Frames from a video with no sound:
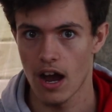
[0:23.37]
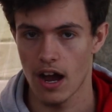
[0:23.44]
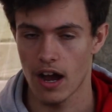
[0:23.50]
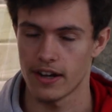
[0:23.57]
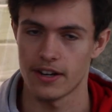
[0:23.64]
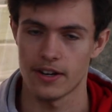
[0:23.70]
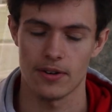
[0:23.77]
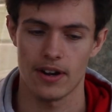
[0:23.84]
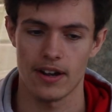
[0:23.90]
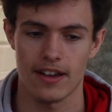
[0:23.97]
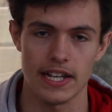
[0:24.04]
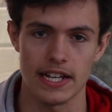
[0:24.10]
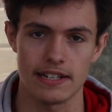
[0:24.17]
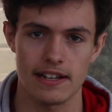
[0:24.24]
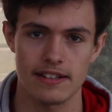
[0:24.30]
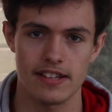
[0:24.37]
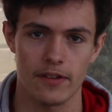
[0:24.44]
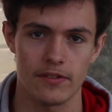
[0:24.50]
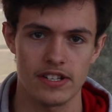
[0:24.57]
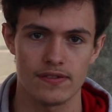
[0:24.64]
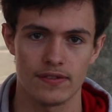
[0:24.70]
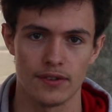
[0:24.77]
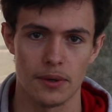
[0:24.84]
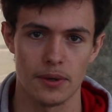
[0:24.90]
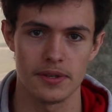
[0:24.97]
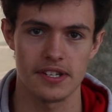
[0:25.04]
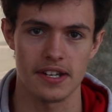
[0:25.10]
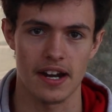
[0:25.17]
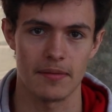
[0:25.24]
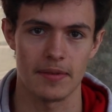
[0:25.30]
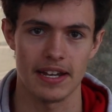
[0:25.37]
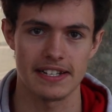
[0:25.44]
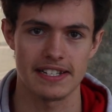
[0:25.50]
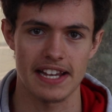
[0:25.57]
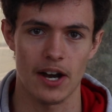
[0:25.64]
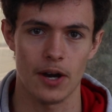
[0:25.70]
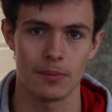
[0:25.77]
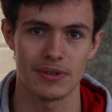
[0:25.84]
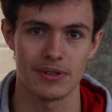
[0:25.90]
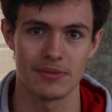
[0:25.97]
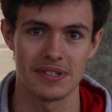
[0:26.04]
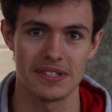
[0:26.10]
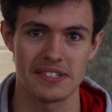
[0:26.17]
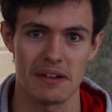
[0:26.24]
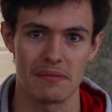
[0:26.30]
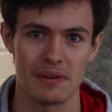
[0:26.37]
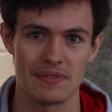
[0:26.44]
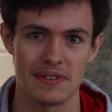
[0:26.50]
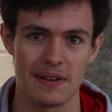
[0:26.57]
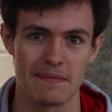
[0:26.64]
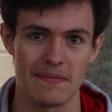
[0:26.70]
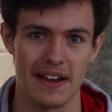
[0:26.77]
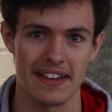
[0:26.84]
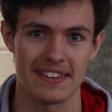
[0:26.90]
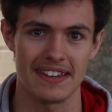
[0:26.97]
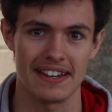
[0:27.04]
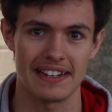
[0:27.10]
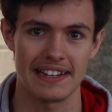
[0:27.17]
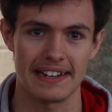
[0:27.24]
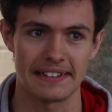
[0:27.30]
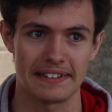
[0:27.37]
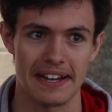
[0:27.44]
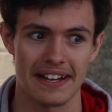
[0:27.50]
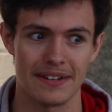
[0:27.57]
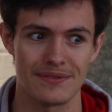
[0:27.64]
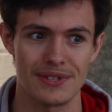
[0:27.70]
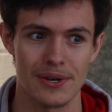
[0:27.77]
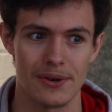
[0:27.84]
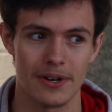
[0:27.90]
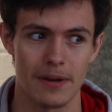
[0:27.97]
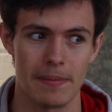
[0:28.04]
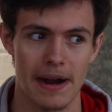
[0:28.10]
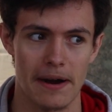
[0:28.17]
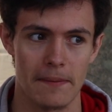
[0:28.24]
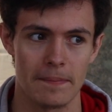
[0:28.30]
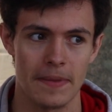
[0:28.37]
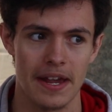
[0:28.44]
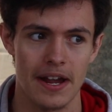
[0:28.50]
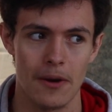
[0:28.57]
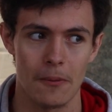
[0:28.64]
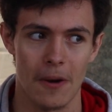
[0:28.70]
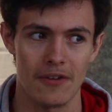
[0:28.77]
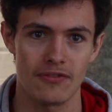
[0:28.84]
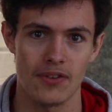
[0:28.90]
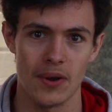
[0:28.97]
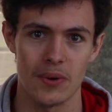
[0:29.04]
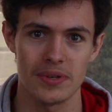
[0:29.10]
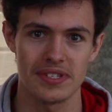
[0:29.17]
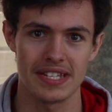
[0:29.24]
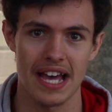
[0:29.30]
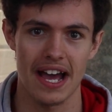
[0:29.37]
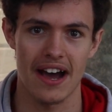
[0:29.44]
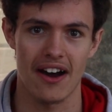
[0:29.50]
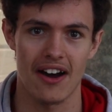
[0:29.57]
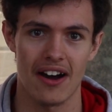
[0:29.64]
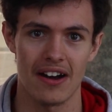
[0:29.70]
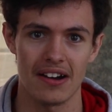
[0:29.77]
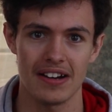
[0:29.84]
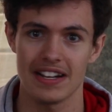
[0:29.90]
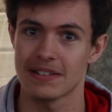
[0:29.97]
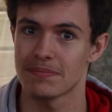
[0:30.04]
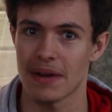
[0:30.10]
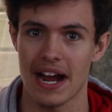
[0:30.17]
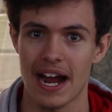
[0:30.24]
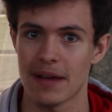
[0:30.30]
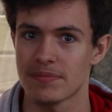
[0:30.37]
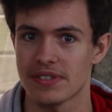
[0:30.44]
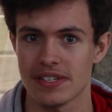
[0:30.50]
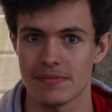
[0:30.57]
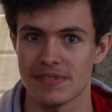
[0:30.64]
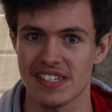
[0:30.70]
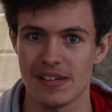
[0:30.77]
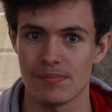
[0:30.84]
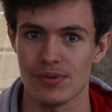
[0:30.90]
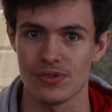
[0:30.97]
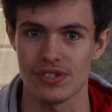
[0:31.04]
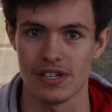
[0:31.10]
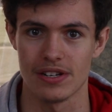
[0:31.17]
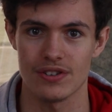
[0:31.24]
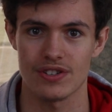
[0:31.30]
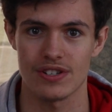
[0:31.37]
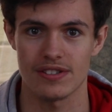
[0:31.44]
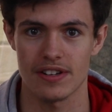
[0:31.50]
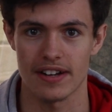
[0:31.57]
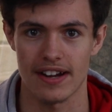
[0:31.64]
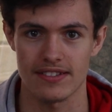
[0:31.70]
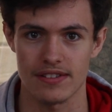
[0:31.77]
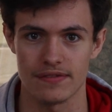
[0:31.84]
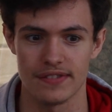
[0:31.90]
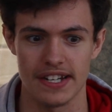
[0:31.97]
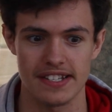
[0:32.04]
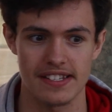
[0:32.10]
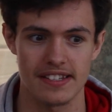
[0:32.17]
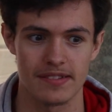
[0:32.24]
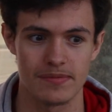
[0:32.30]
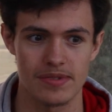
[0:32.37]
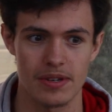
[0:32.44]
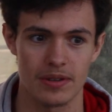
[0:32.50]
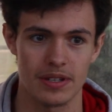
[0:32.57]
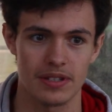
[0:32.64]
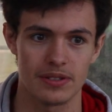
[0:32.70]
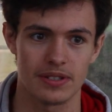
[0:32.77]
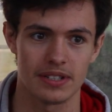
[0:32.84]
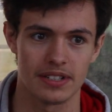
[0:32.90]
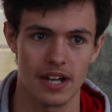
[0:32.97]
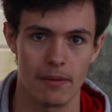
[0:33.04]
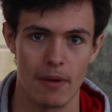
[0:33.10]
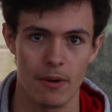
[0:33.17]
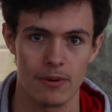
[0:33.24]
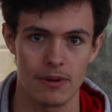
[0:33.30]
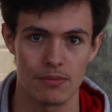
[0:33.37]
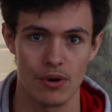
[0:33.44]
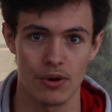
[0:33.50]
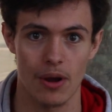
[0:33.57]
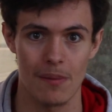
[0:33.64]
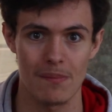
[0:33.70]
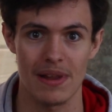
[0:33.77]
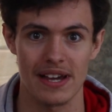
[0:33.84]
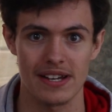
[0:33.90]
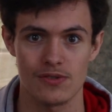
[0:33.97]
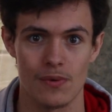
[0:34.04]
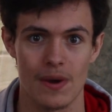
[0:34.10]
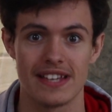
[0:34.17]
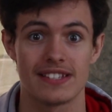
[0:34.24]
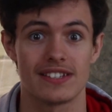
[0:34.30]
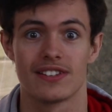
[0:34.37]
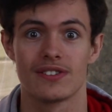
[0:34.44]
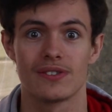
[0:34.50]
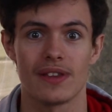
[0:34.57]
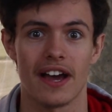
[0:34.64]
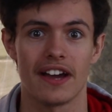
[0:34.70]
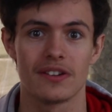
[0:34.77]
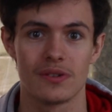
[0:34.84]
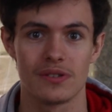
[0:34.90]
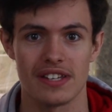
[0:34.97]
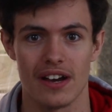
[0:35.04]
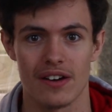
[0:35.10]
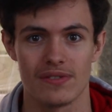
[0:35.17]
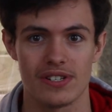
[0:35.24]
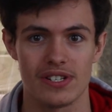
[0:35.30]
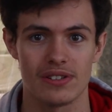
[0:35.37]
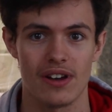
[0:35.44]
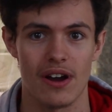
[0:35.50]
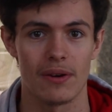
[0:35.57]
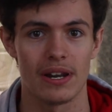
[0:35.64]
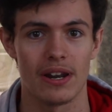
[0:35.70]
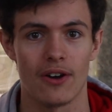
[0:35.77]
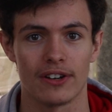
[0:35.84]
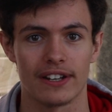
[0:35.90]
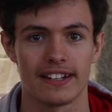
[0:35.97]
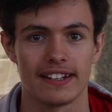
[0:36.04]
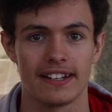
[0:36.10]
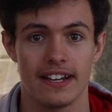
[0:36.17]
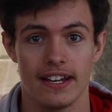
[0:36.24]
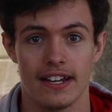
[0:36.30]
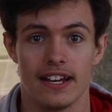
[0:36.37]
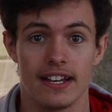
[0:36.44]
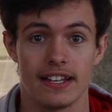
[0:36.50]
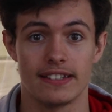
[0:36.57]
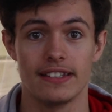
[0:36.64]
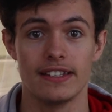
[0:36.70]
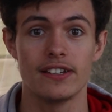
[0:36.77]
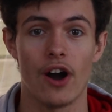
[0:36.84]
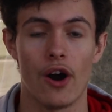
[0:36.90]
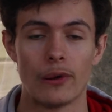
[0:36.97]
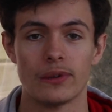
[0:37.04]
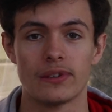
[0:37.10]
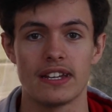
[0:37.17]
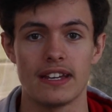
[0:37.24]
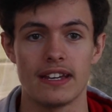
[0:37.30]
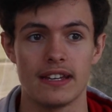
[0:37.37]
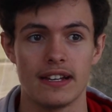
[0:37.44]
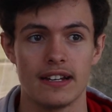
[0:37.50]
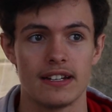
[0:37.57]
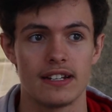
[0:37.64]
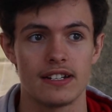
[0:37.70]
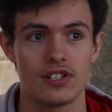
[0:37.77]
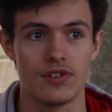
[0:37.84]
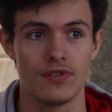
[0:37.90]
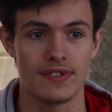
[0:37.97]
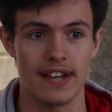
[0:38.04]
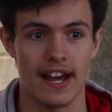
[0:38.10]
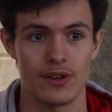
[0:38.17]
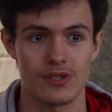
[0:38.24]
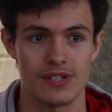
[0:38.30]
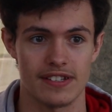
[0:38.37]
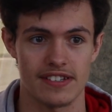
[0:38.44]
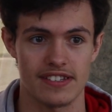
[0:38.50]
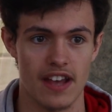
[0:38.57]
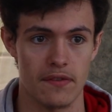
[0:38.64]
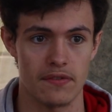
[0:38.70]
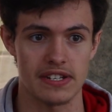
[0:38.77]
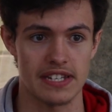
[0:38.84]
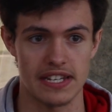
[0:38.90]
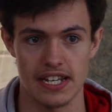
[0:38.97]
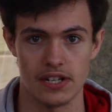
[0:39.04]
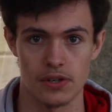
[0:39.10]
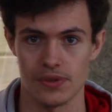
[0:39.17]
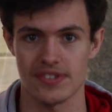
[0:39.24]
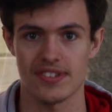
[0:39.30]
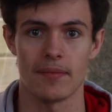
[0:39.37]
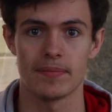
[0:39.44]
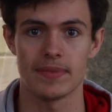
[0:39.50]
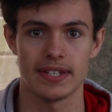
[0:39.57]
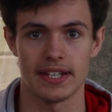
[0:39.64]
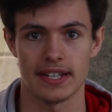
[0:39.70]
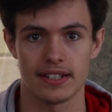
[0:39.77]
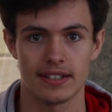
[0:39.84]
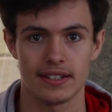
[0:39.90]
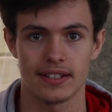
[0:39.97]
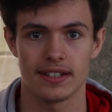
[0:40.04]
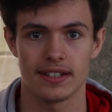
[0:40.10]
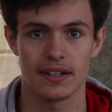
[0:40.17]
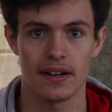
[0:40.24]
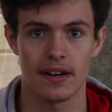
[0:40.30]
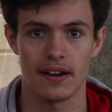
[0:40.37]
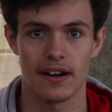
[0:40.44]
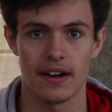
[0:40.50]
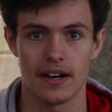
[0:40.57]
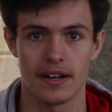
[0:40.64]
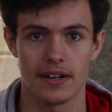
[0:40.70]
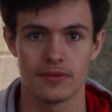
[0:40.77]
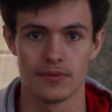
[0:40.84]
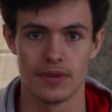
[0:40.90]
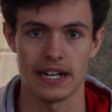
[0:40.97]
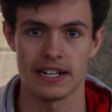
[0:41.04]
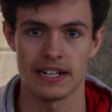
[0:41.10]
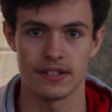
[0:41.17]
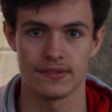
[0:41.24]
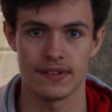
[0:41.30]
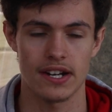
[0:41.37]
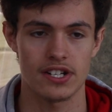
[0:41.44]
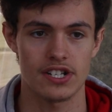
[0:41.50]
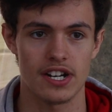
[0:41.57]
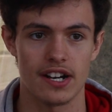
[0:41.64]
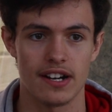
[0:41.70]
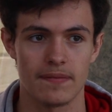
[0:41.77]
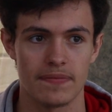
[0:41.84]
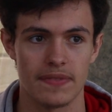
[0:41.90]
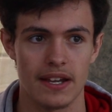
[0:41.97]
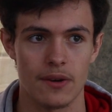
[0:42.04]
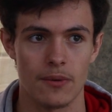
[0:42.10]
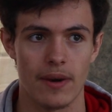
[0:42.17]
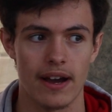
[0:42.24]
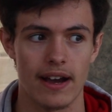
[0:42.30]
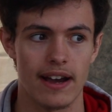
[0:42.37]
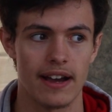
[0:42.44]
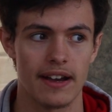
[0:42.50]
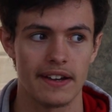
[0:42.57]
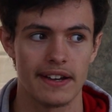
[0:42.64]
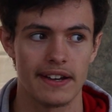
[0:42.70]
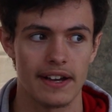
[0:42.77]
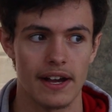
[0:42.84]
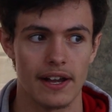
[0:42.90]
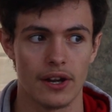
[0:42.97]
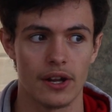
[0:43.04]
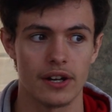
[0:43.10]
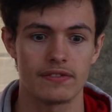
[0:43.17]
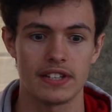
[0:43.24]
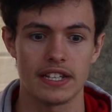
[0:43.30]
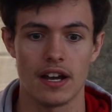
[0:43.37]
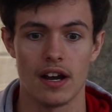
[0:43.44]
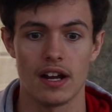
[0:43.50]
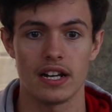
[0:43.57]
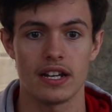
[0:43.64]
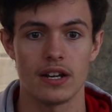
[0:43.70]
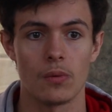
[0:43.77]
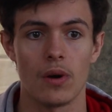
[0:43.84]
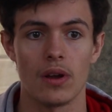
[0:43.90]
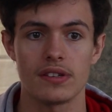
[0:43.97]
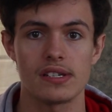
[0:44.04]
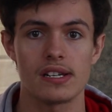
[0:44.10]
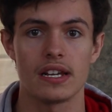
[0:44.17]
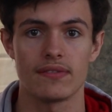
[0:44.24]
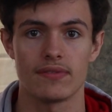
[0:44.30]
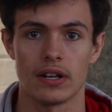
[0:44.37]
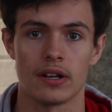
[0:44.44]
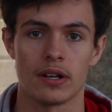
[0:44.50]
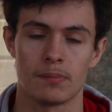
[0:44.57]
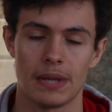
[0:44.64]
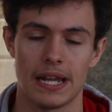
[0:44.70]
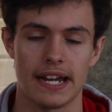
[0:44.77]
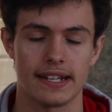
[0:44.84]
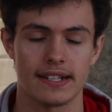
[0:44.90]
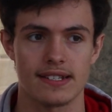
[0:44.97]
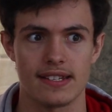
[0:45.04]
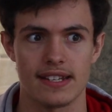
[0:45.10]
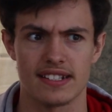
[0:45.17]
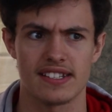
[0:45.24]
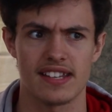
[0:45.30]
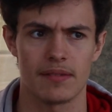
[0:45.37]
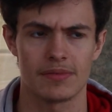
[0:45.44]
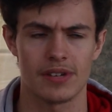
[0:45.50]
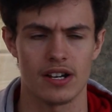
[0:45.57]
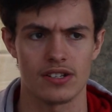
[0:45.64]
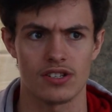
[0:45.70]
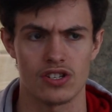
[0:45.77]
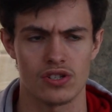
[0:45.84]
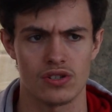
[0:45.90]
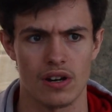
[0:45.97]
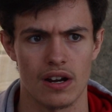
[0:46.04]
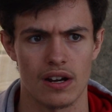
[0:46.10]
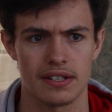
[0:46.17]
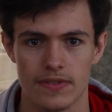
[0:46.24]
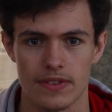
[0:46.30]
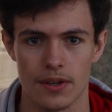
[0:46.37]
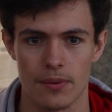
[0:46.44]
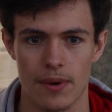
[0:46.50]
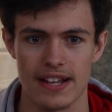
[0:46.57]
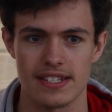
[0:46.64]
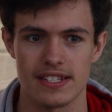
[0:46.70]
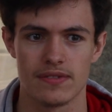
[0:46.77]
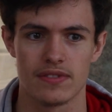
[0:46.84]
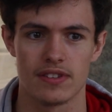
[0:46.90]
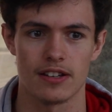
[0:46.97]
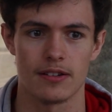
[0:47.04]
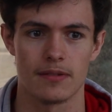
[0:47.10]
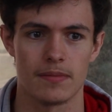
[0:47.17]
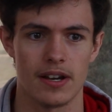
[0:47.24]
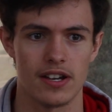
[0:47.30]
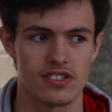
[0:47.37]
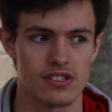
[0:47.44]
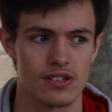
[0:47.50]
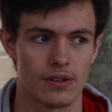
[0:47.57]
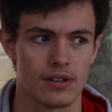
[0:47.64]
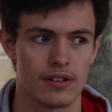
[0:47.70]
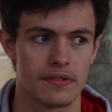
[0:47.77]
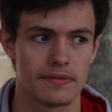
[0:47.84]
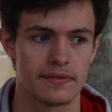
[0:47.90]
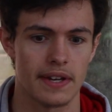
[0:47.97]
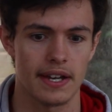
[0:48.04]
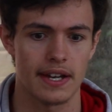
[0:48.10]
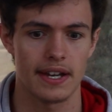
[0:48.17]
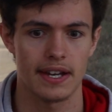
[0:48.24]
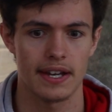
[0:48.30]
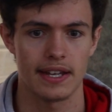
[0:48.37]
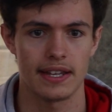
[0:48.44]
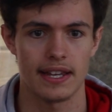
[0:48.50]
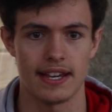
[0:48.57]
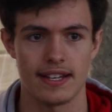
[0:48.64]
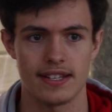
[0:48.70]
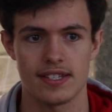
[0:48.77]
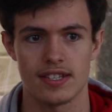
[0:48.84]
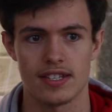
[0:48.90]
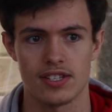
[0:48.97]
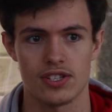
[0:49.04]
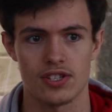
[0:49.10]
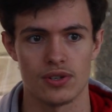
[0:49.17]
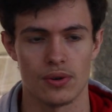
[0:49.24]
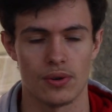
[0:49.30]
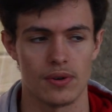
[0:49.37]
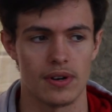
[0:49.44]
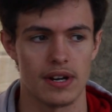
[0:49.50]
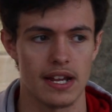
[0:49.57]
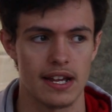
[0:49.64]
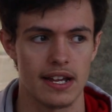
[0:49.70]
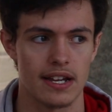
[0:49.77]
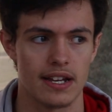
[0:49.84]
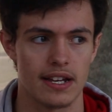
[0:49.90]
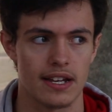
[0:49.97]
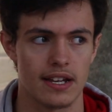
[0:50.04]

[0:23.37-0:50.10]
I know, right? It does have its flaws, and I'm here to help you with some of them, I think, and kind of talk about what flaws there are and perhaps some simple solutions on how to fix them so that you can come up with more complex ways to do that yourself as you go along in ye olde 2017 or something written adventure, where a lot of the earlier ones leave a lot of blanks, except Curse of Strahd. The rest of them are sort of, here's the story,